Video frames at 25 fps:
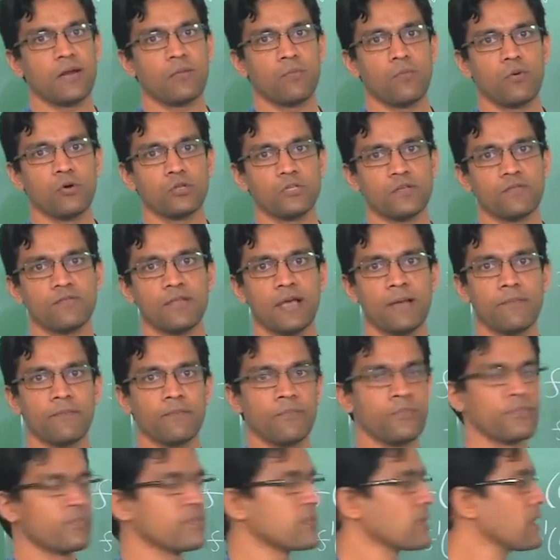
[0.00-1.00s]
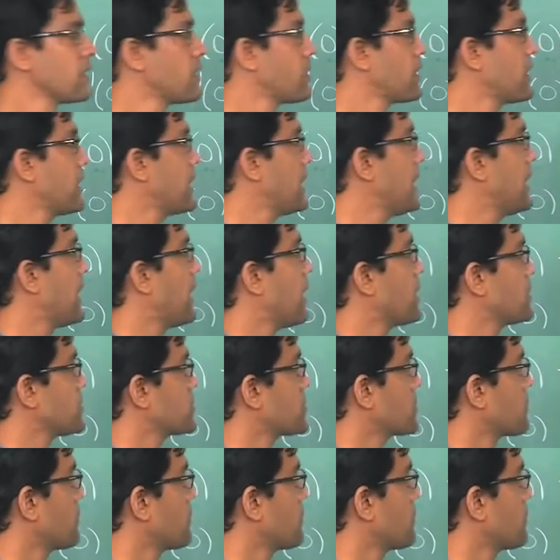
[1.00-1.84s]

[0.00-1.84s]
both of them really ask